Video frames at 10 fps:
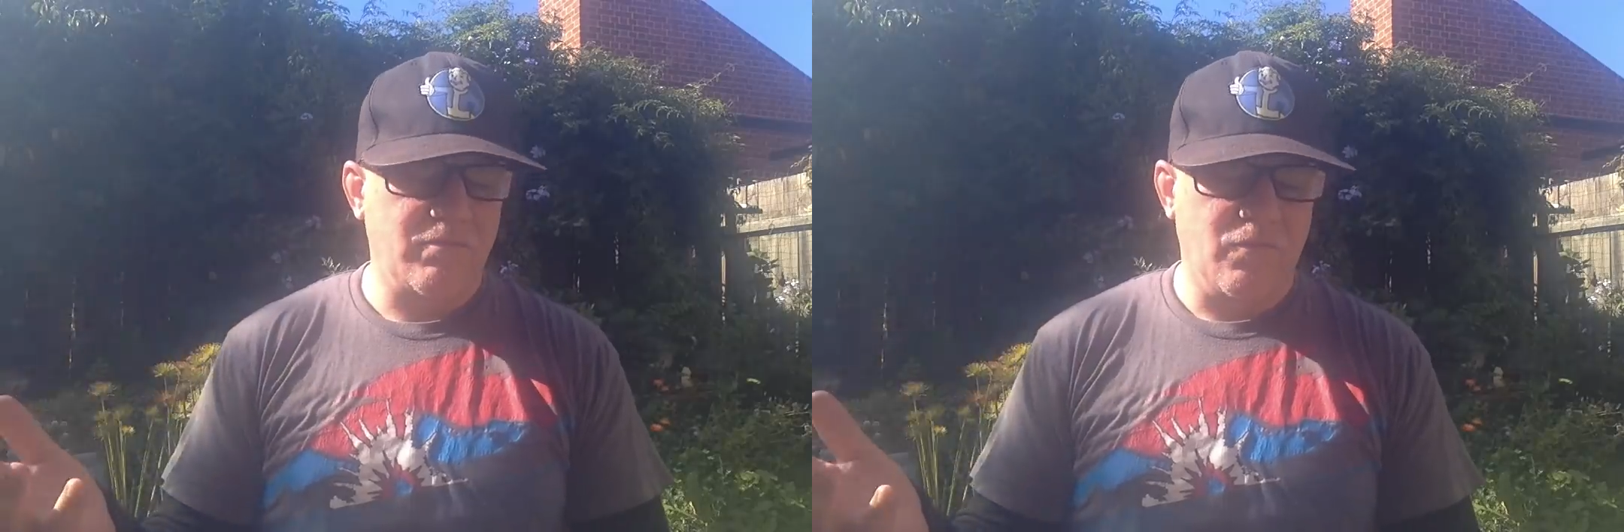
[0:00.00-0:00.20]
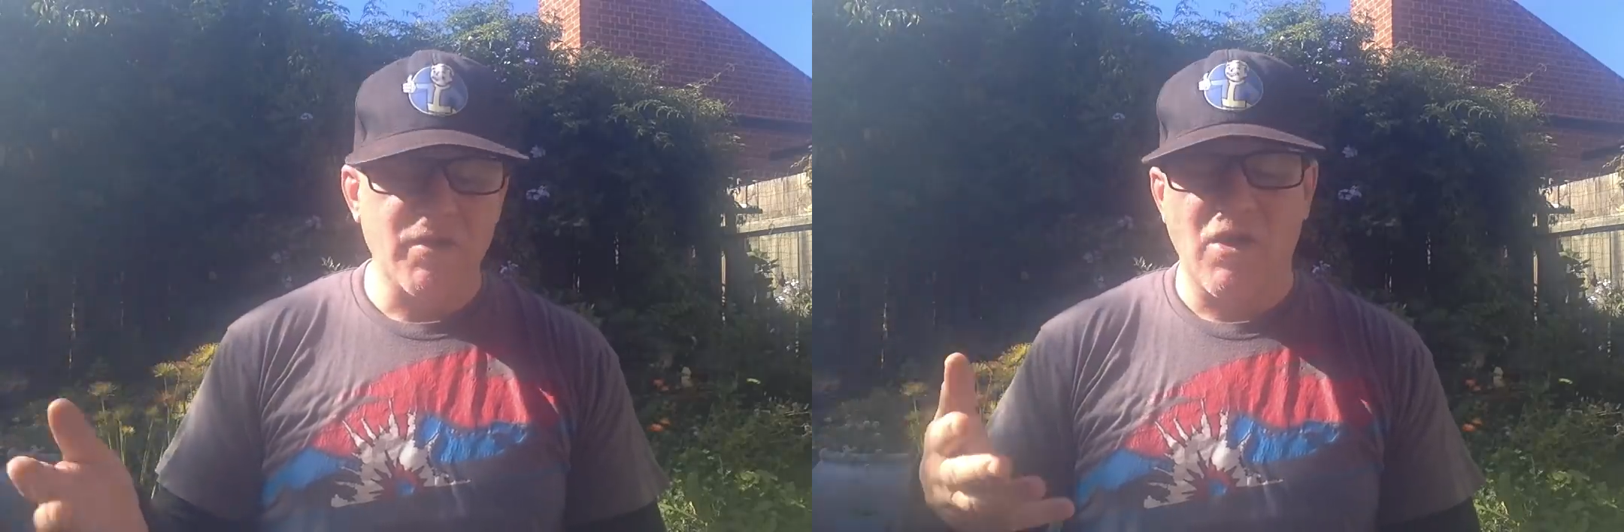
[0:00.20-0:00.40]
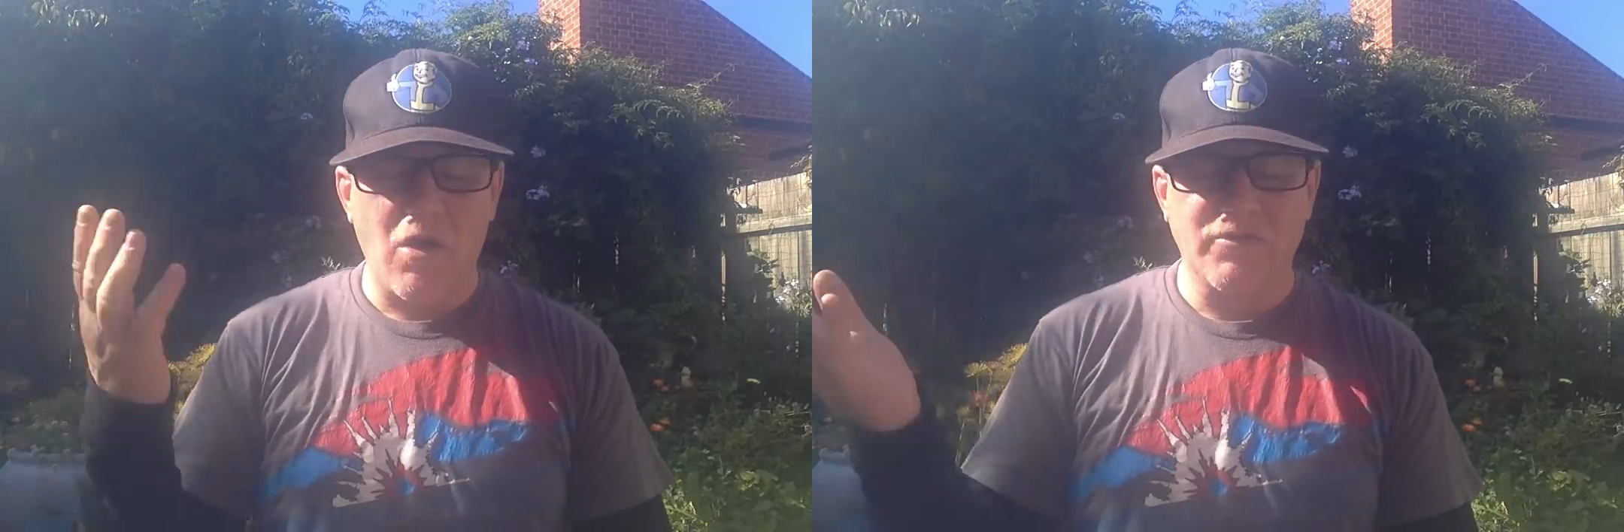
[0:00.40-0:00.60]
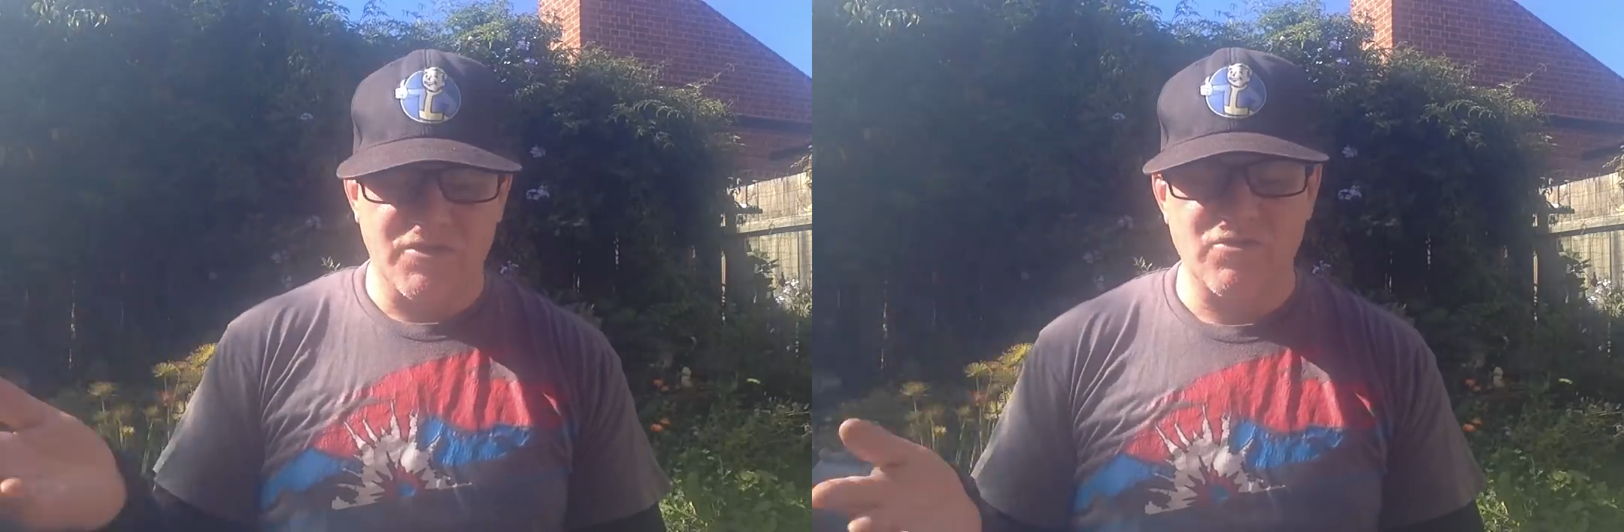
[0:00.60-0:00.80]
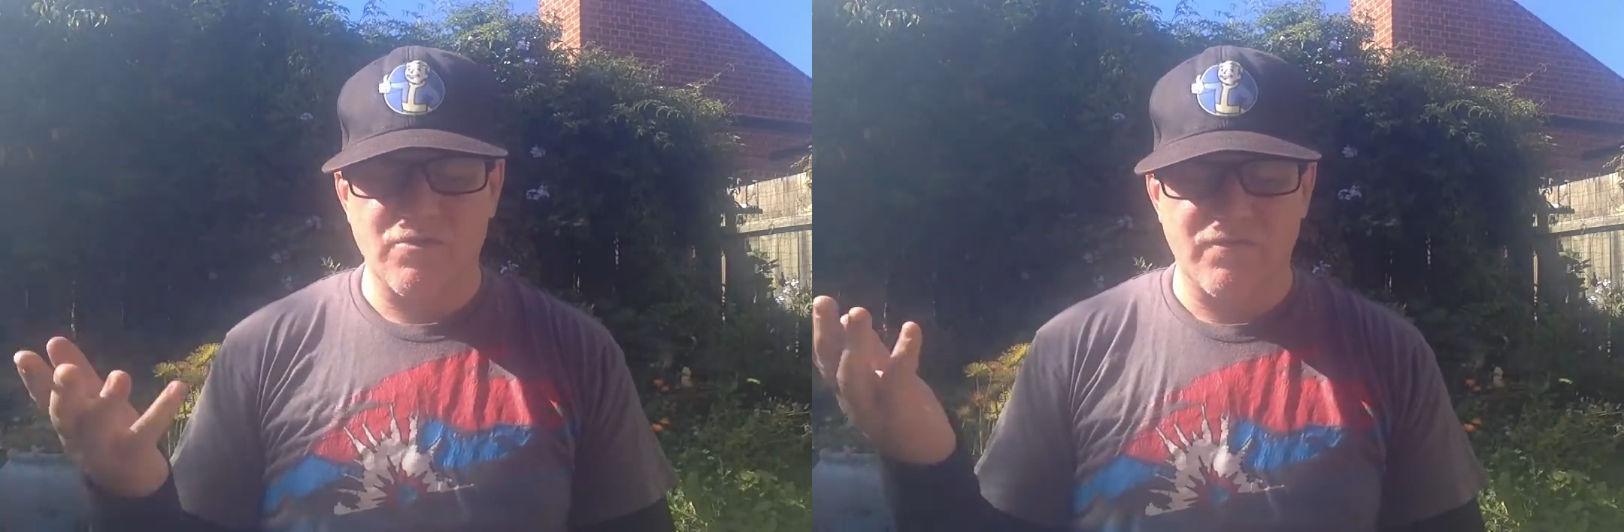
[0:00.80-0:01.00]
we all
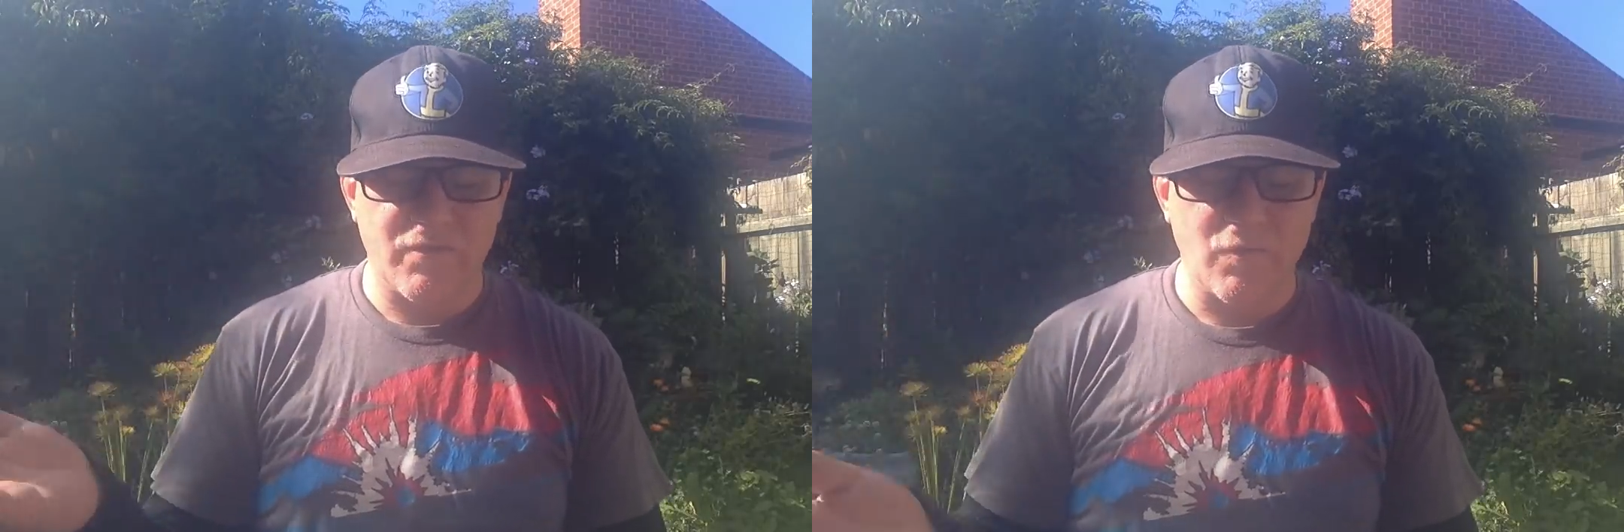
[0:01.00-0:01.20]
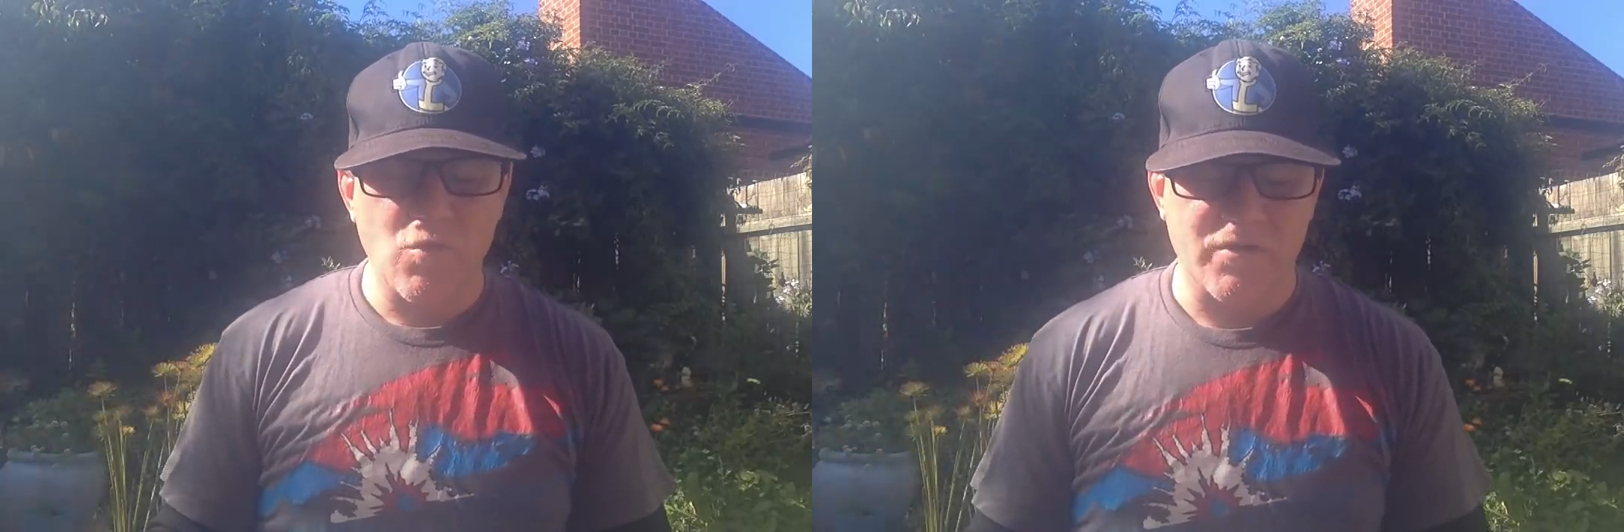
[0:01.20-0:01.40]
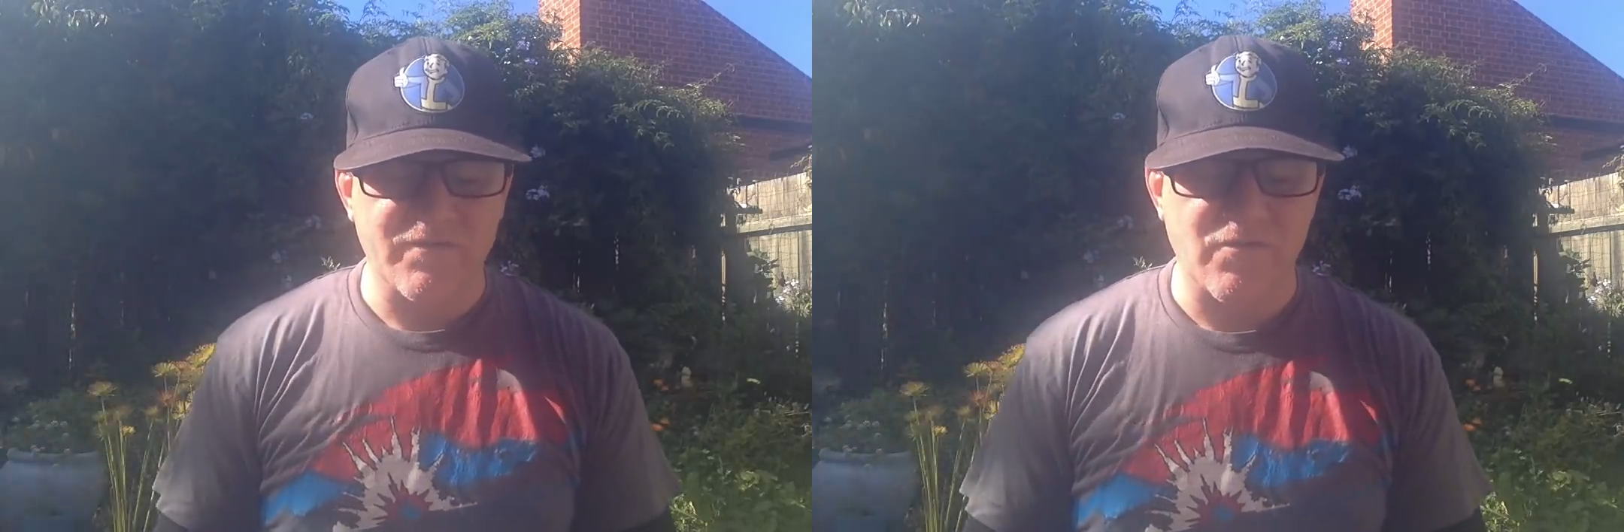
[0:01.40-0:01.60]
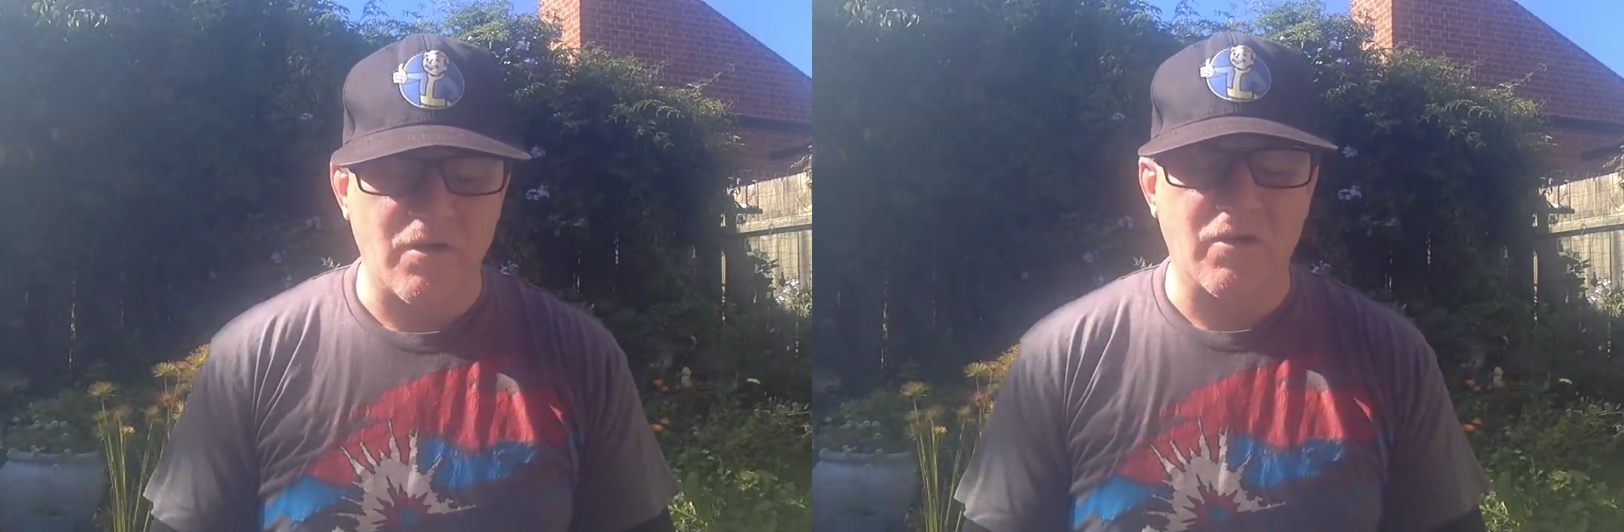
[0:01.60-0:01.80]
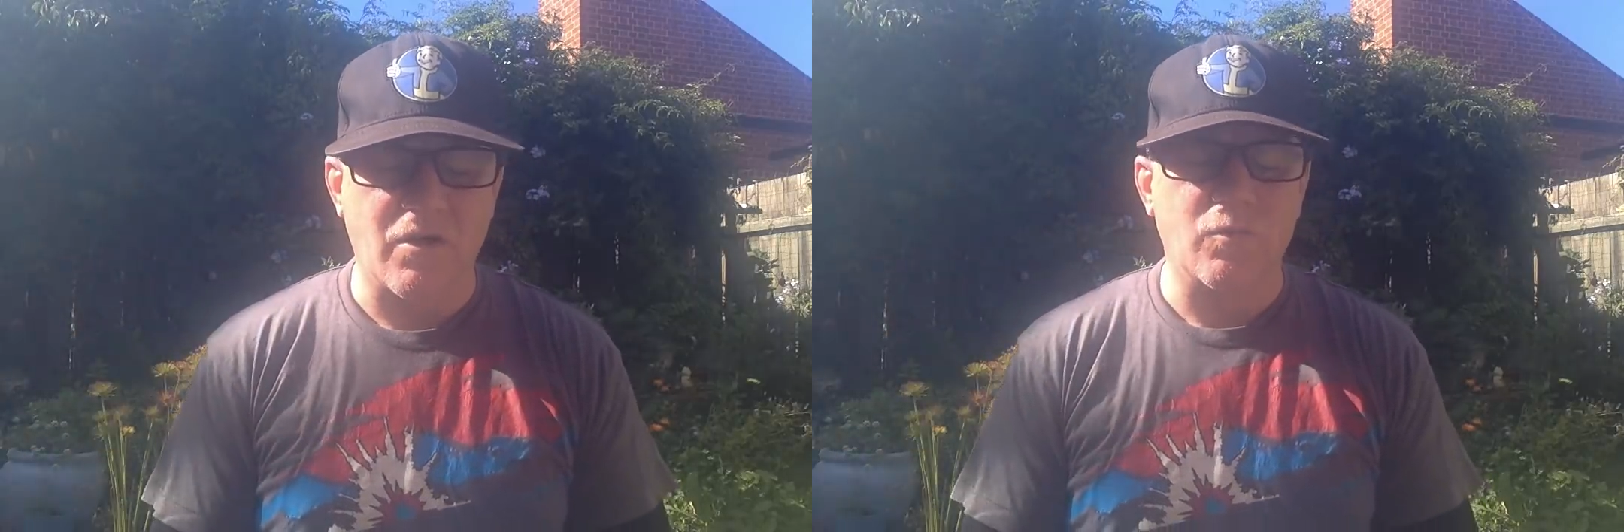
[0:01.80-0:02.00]
deserve rewards for
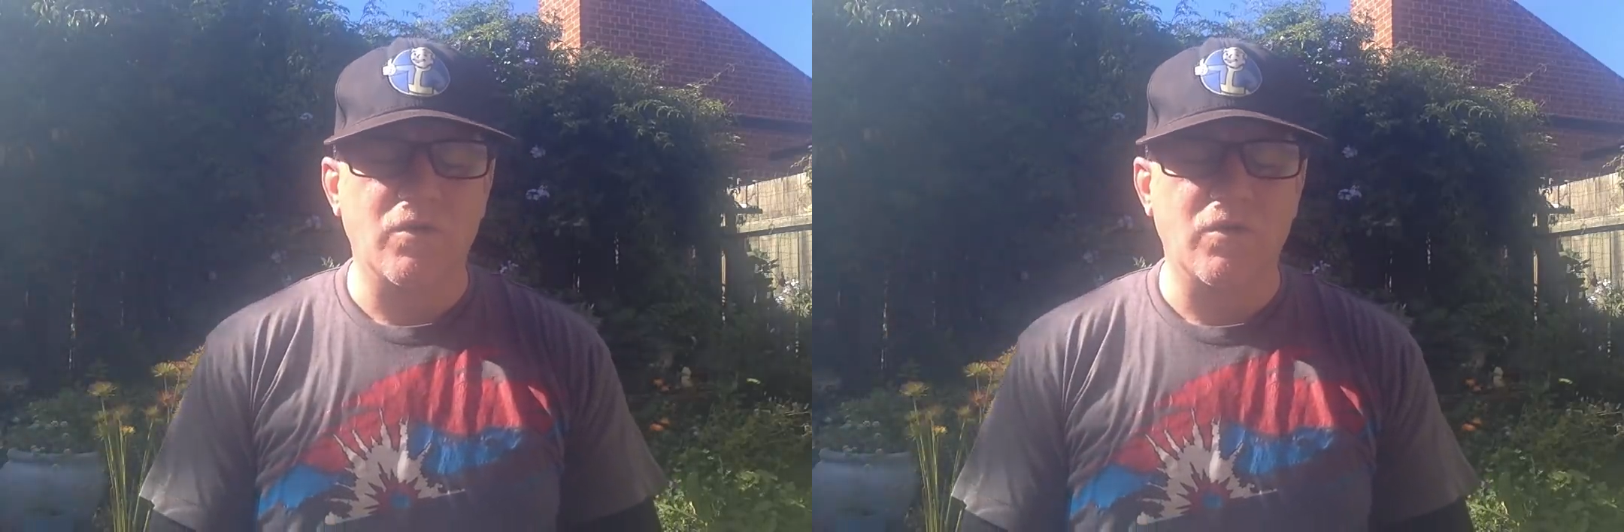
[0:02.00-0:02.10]
our hard